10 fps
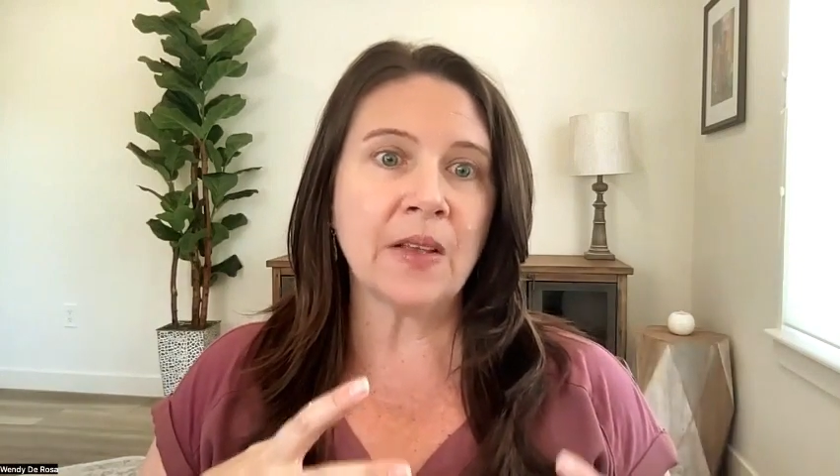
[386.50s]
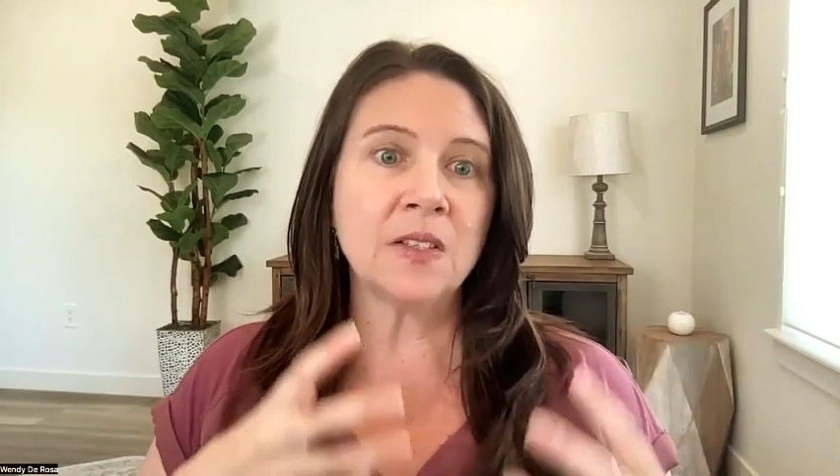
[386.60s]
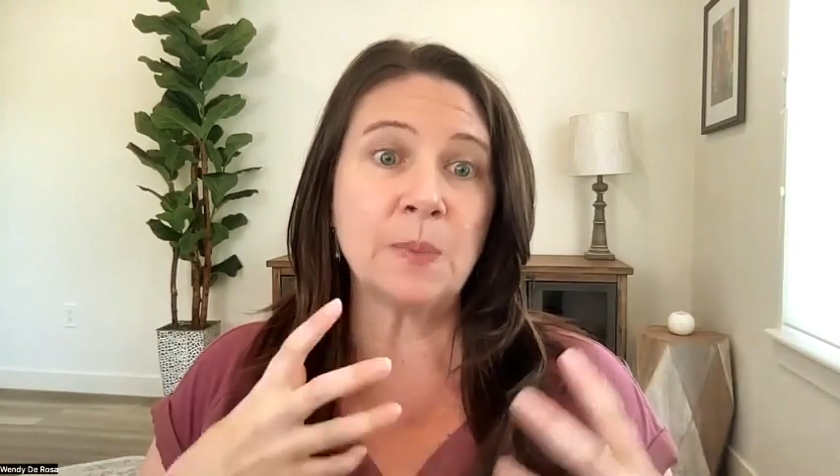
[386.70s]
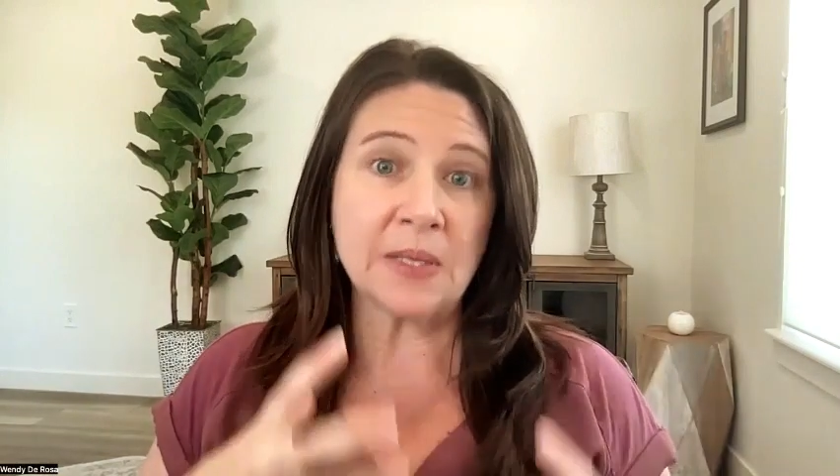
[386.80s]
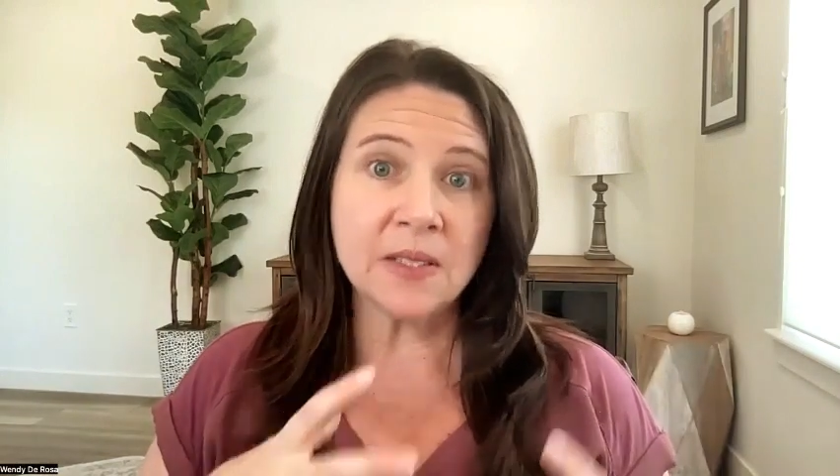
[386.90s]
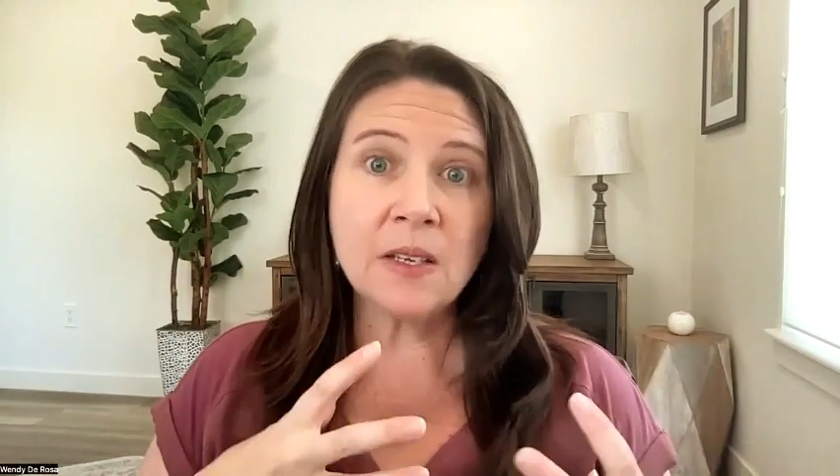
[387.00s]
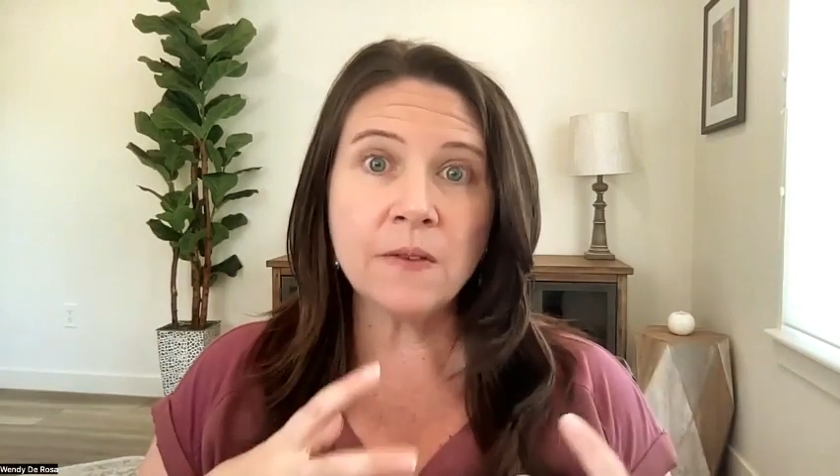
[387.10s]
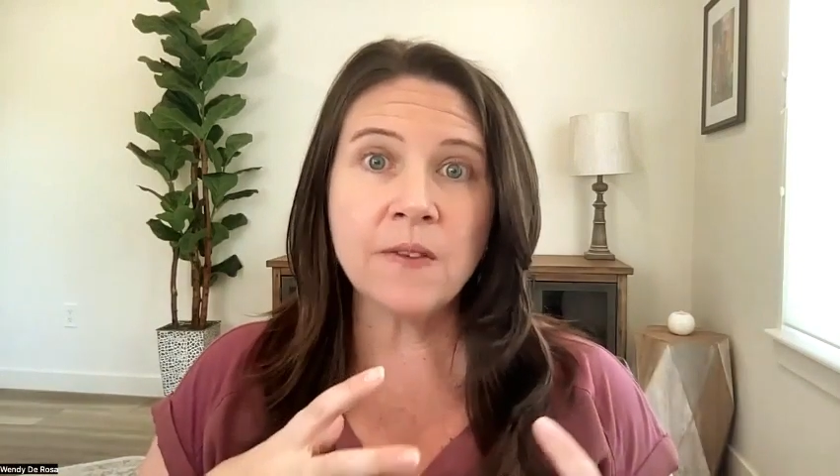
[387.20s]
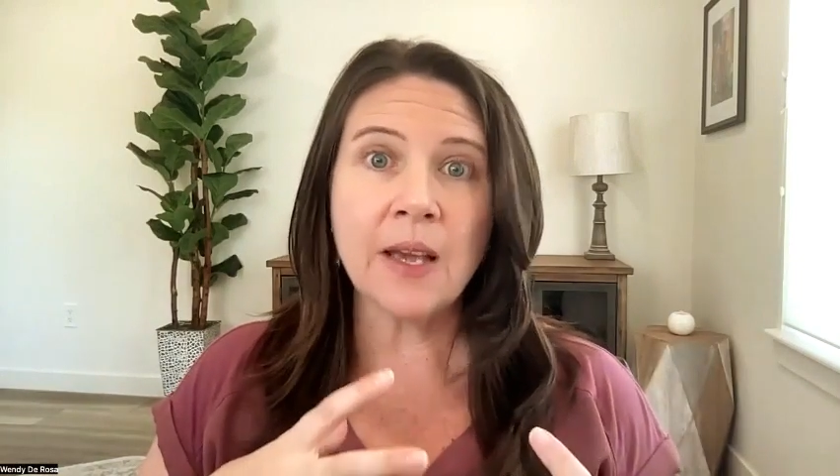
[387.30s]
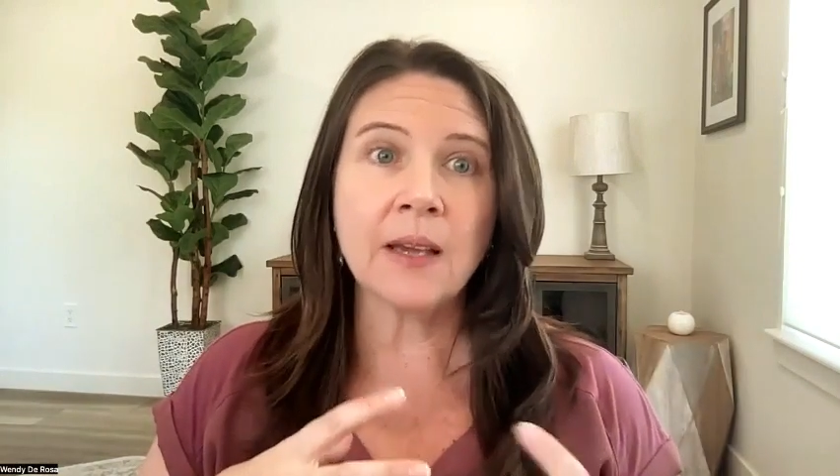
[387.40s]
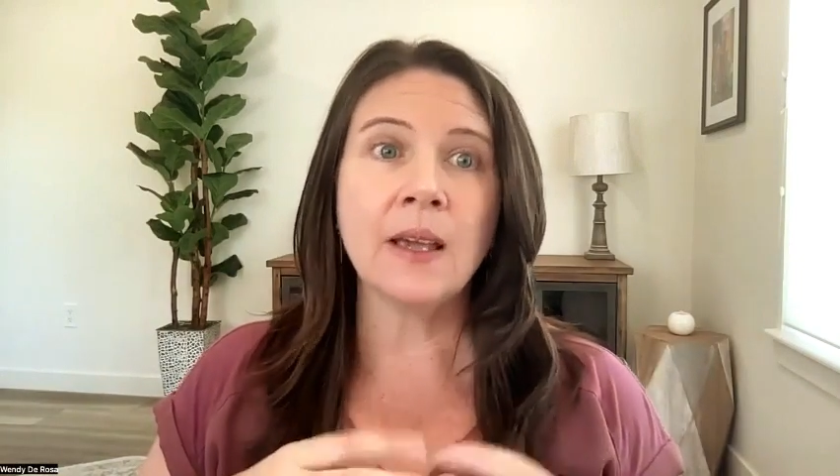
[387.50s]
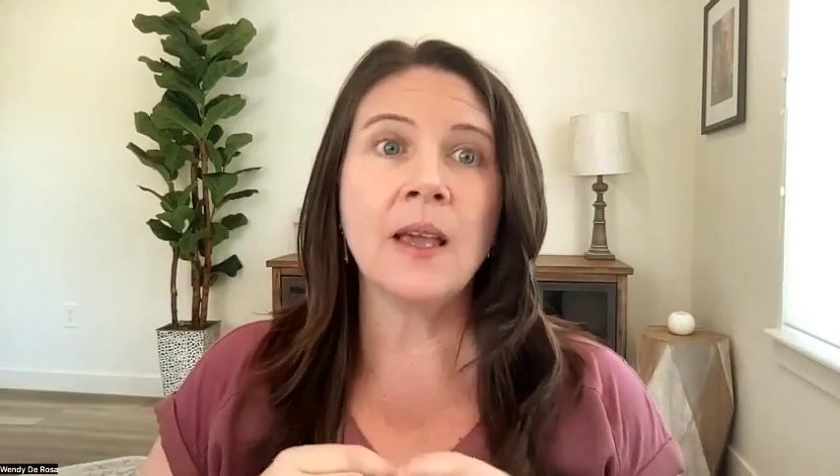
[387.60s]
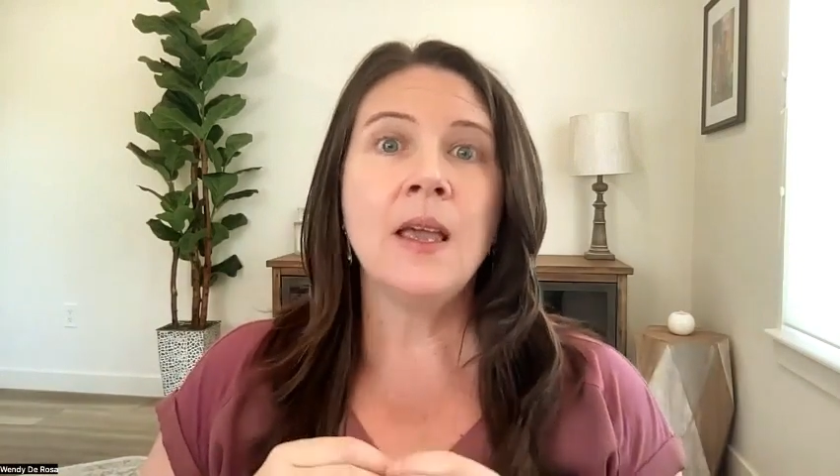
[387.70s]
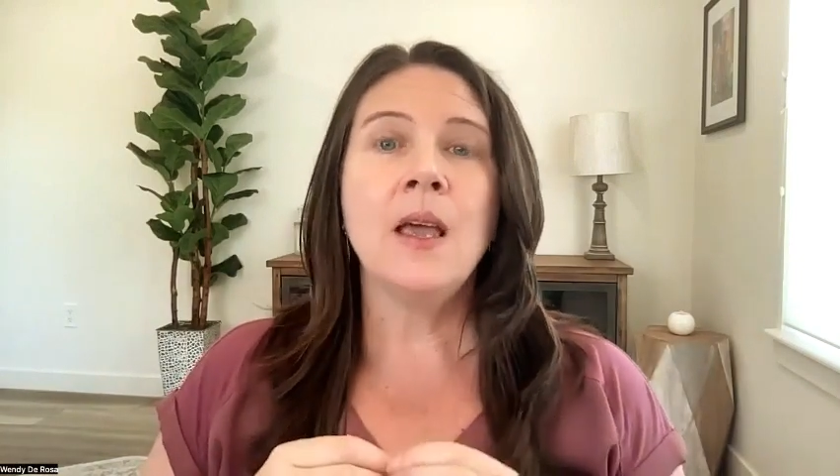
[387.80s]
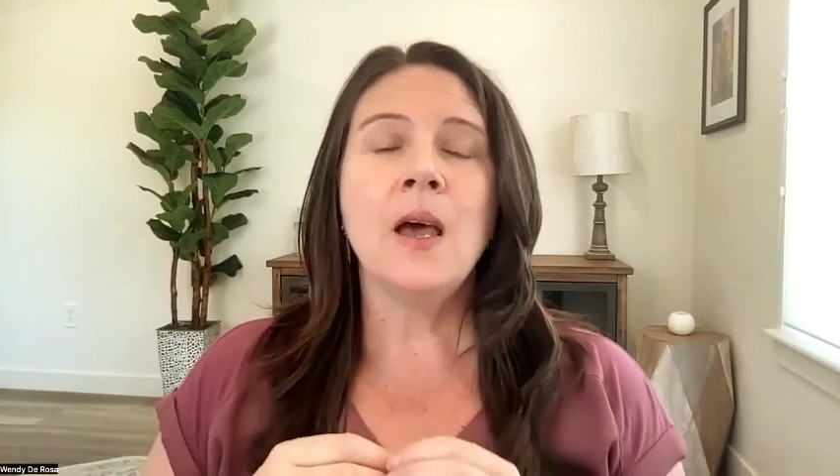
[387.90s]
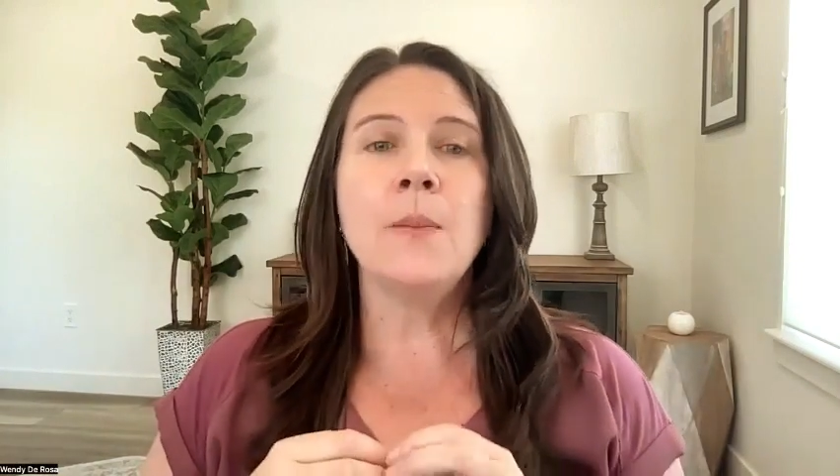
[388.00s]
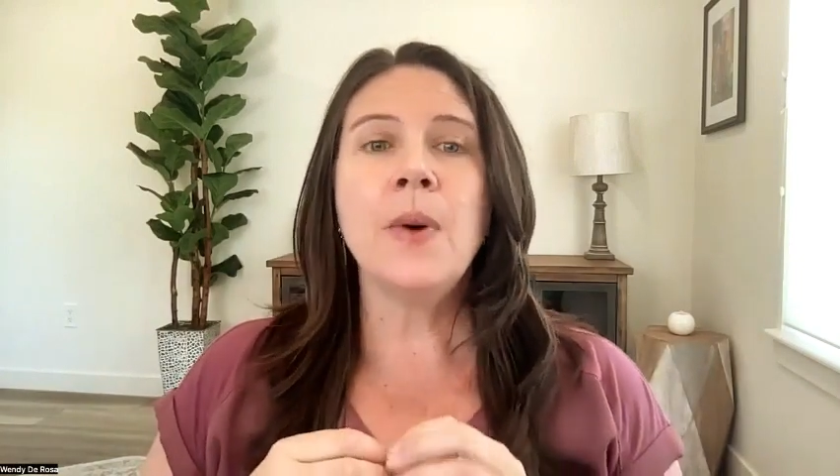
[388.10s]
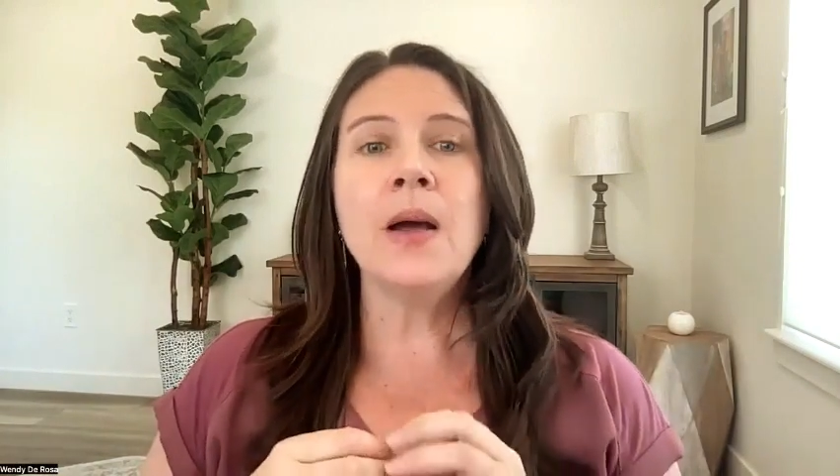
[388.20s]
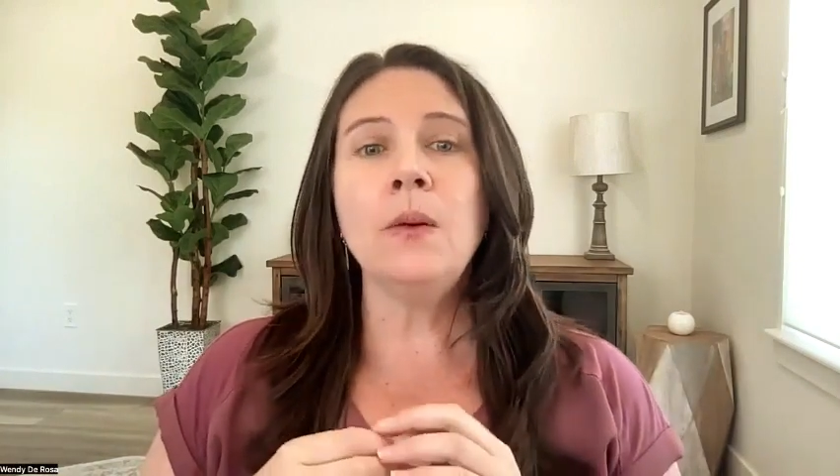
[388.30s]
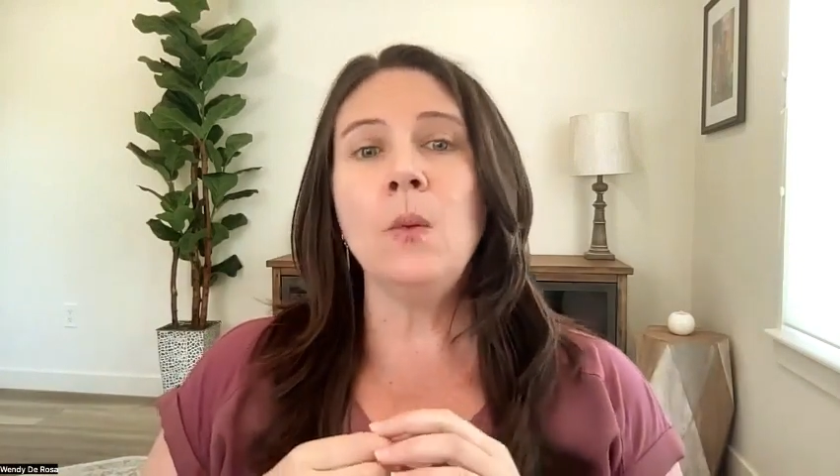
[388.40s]
specific,
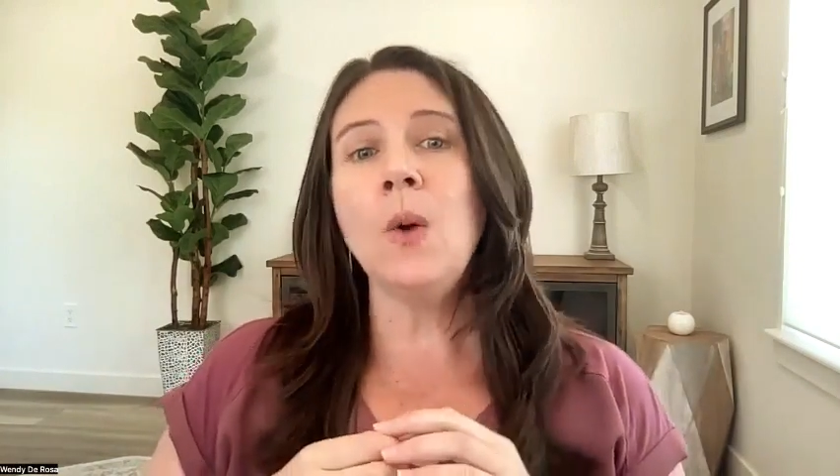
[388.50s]
but